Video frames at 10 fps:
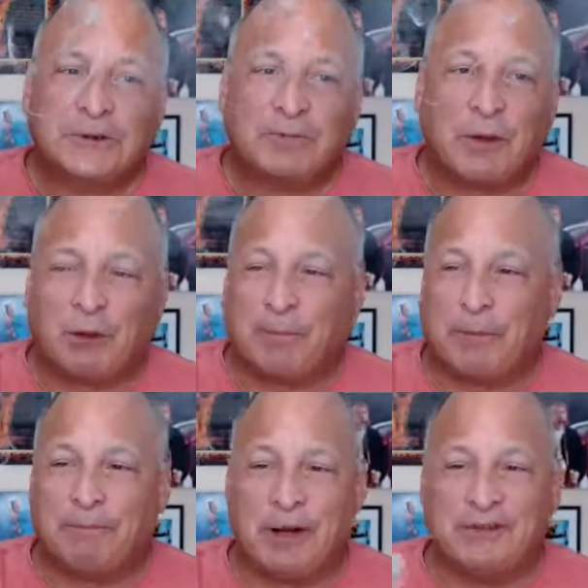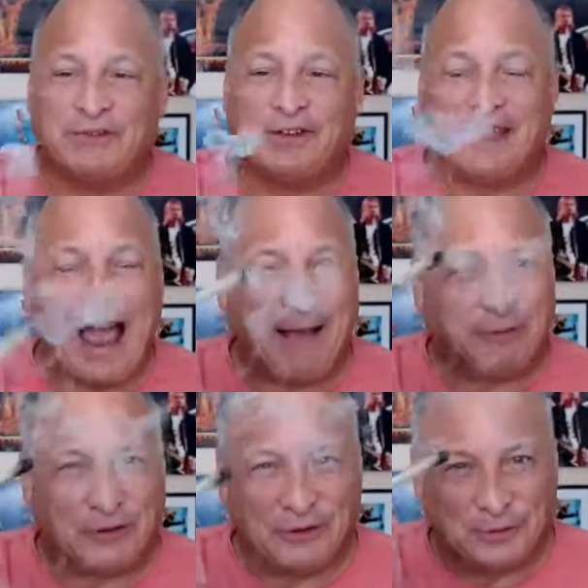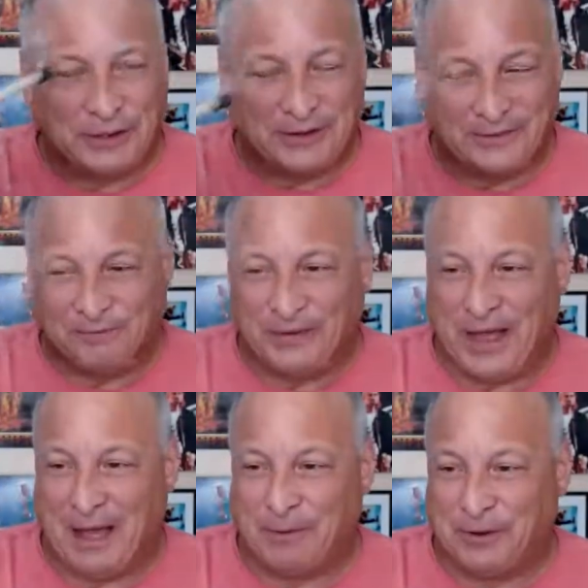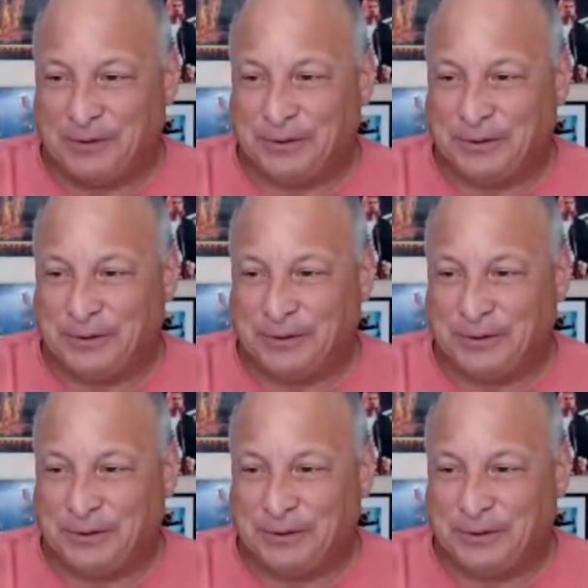purple punch is absolutely phenomenal.